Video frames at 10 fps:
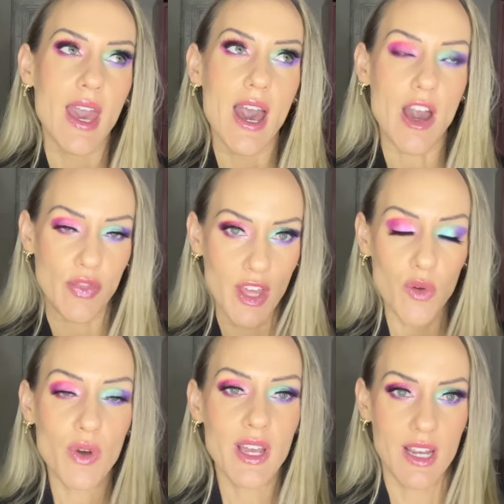I think
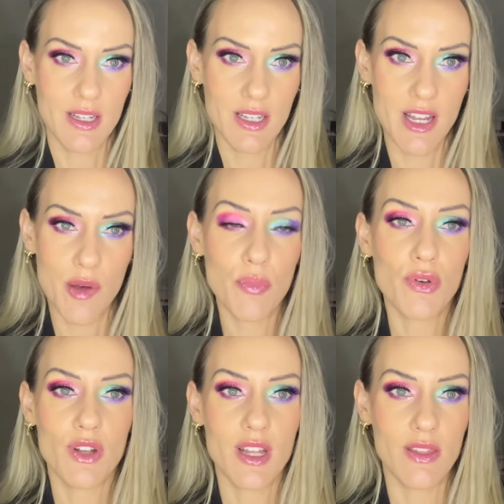what ended up
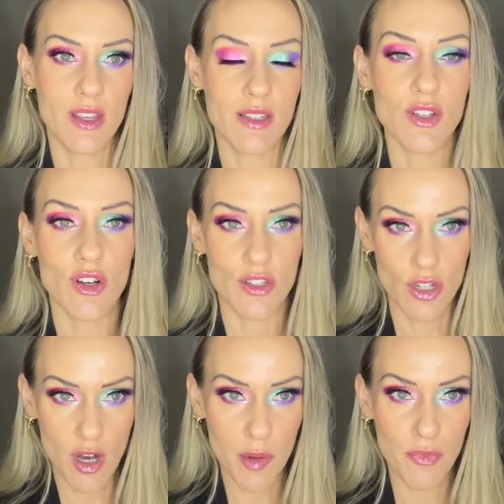putting this on
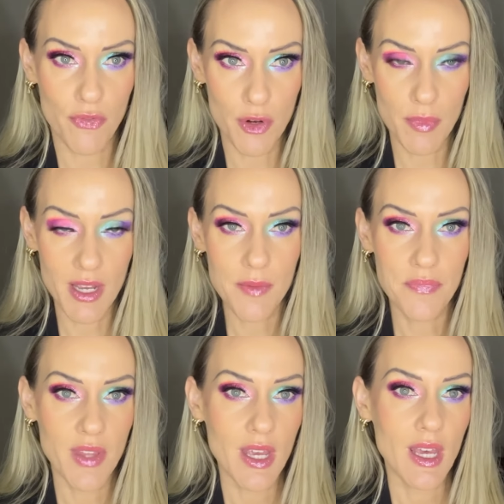top for me
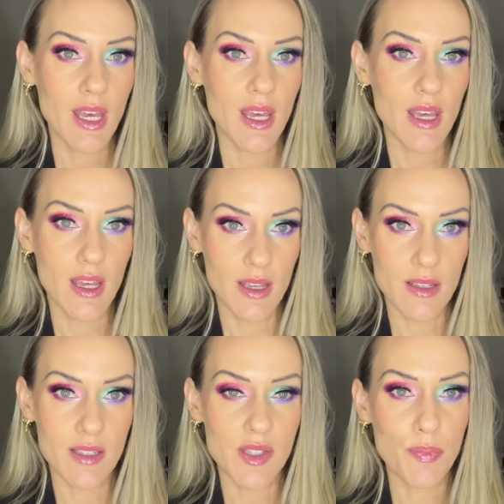
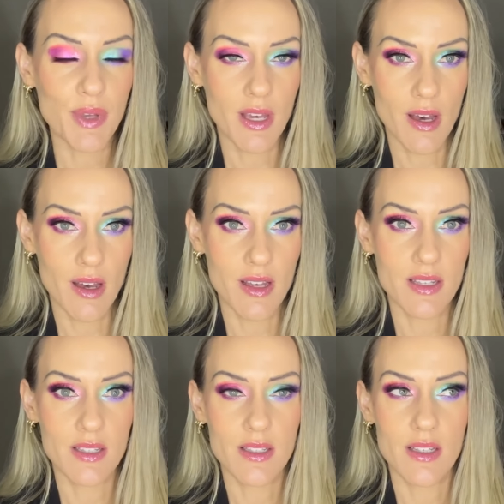is
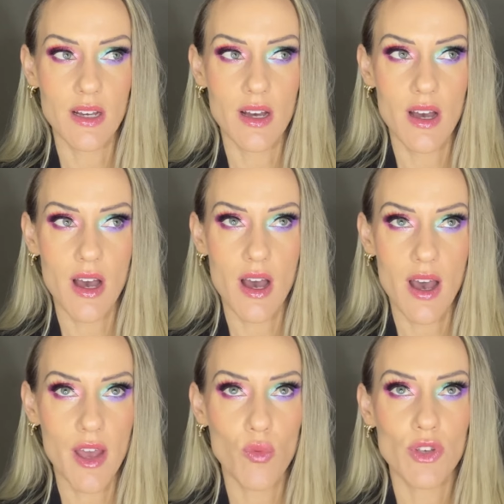because
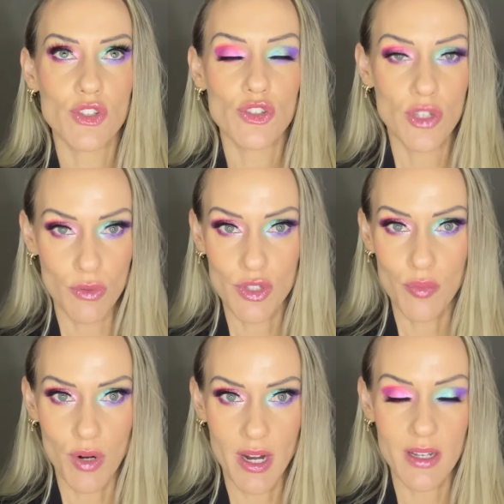I was so
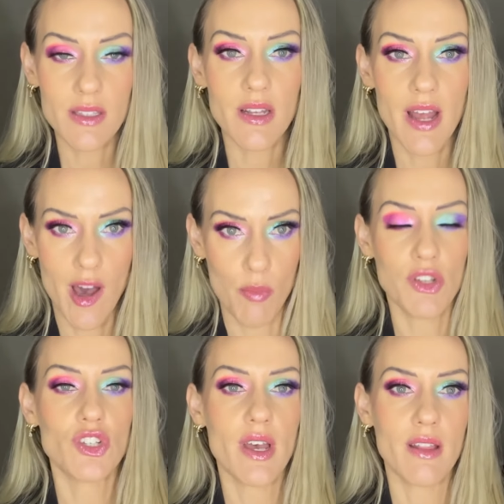surprised at how
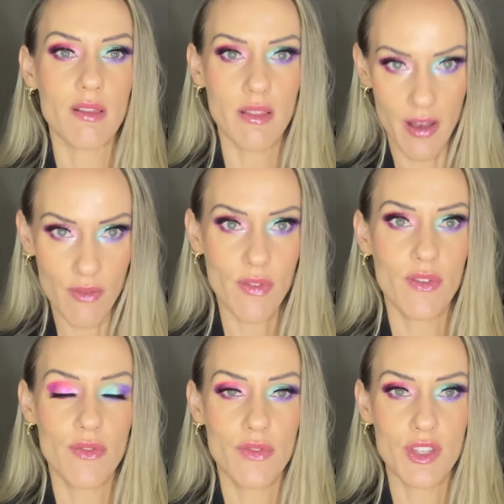much I love
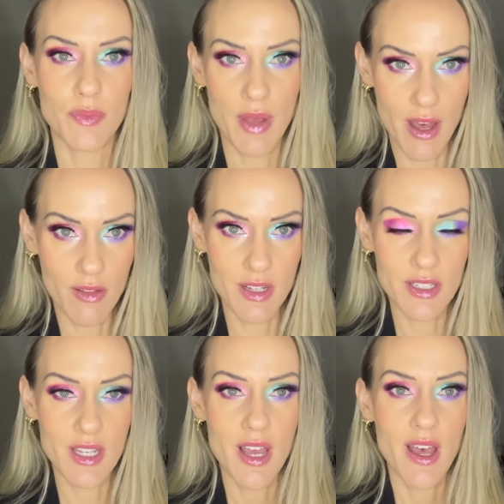this
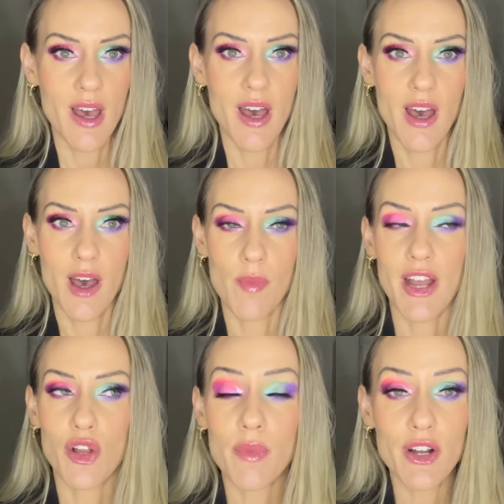palette. I
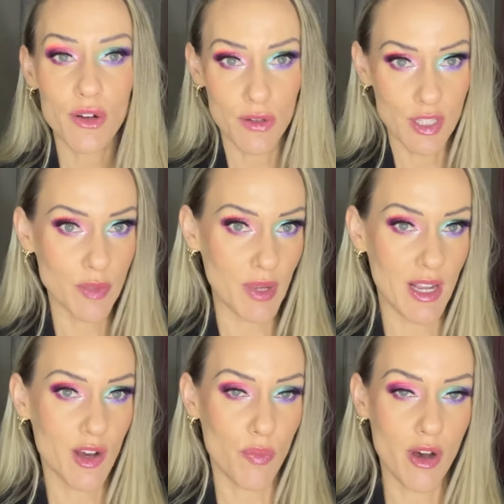know my girl
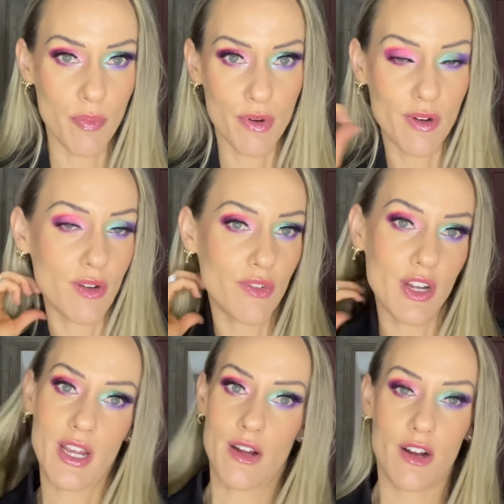Smink, I'll pop her over
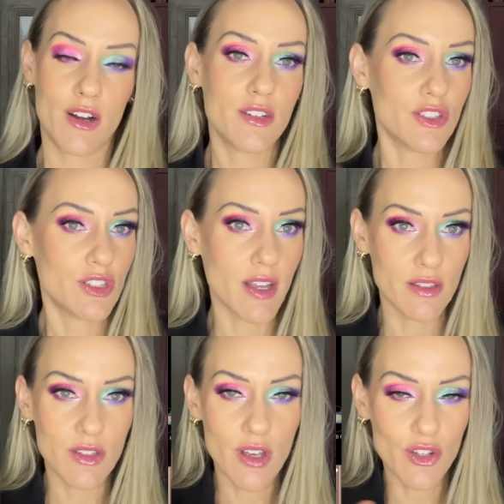here. I
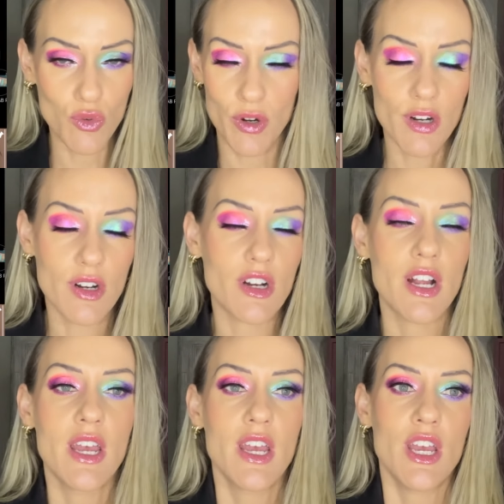adore her.
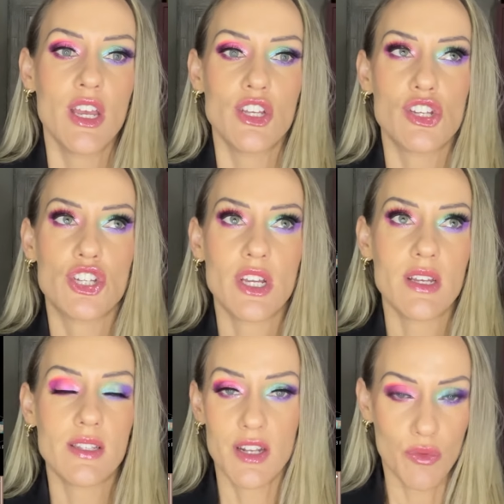She
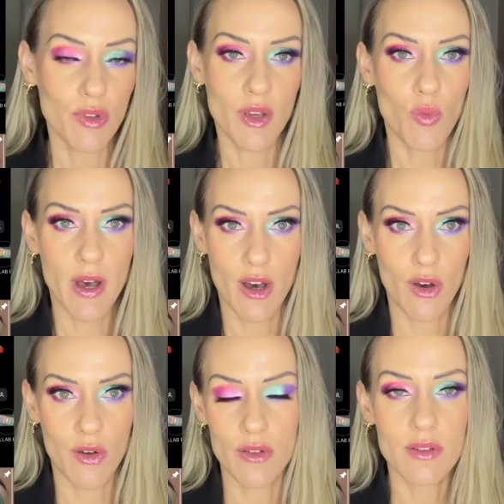said it really
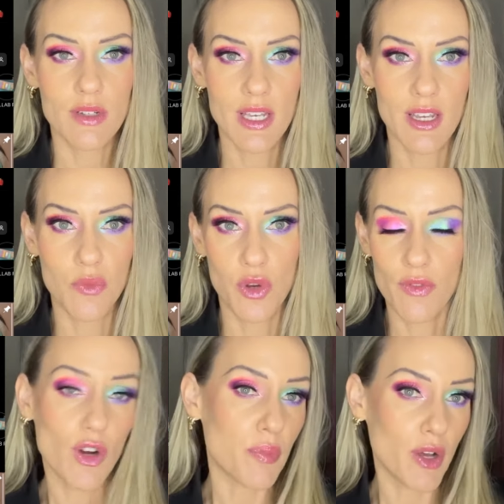well in one of
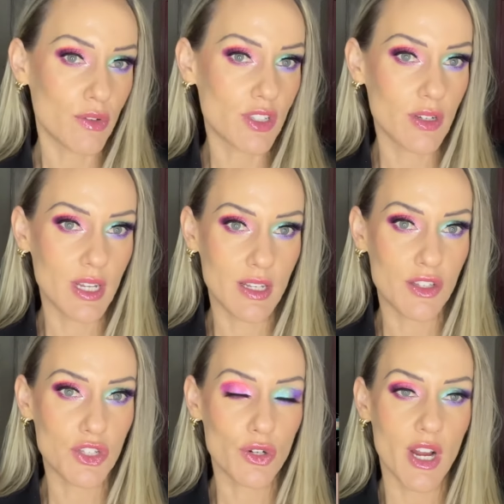her posts on
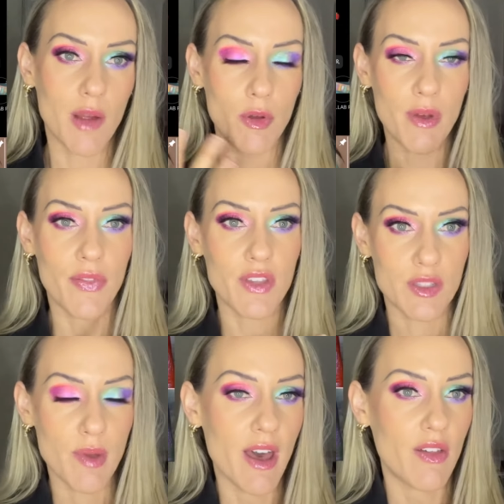Instagram about this
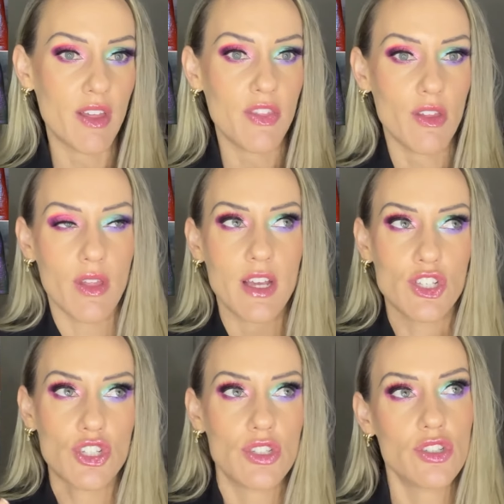palette, that like
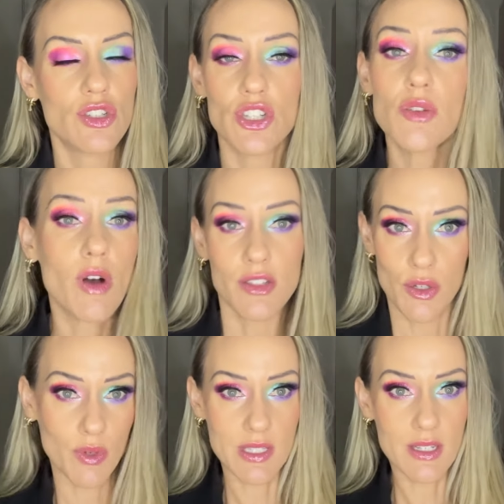she also
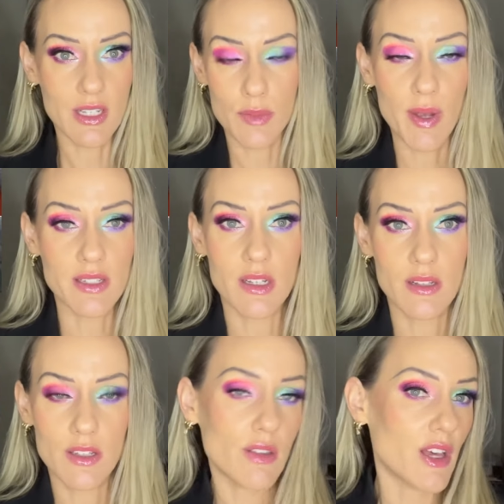wasn't expecting
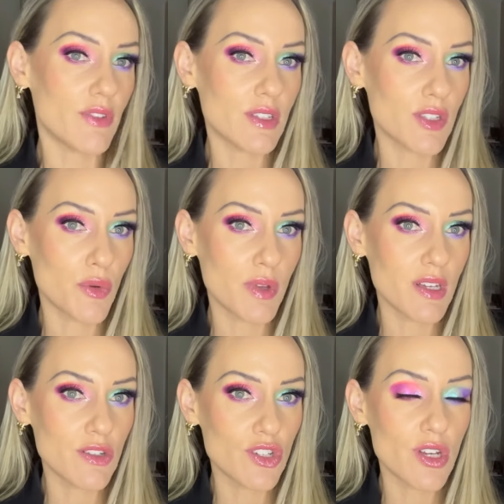to love it so
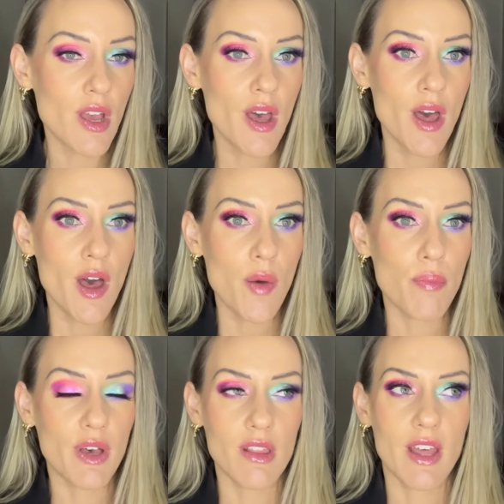much,
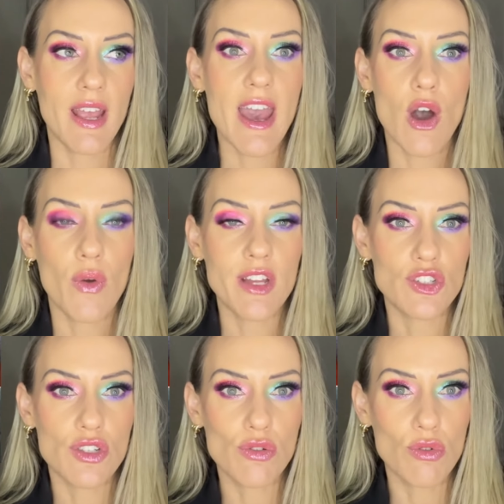but like how it
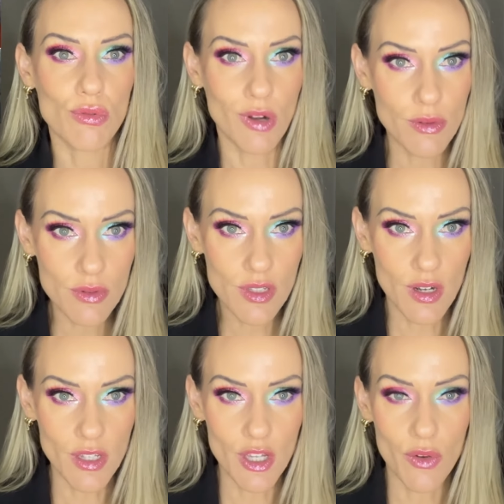just grows
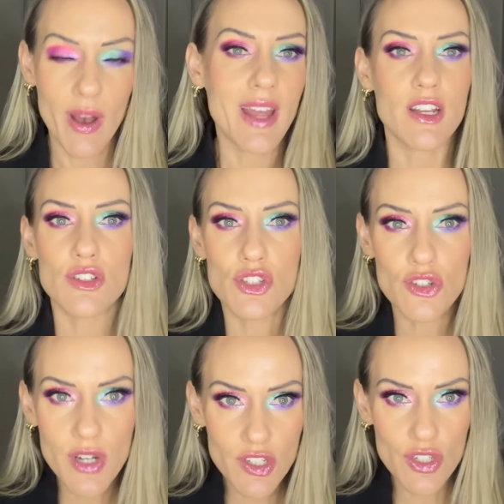on you and it
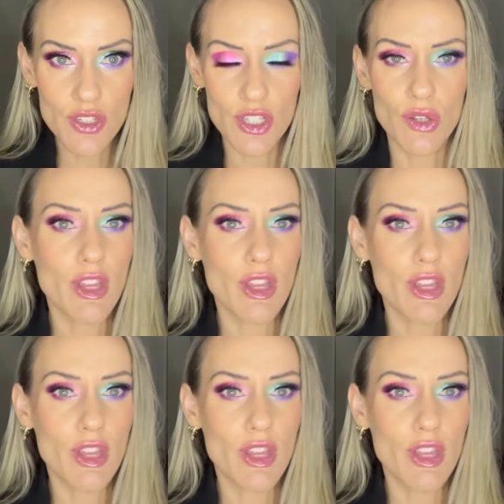stretches you.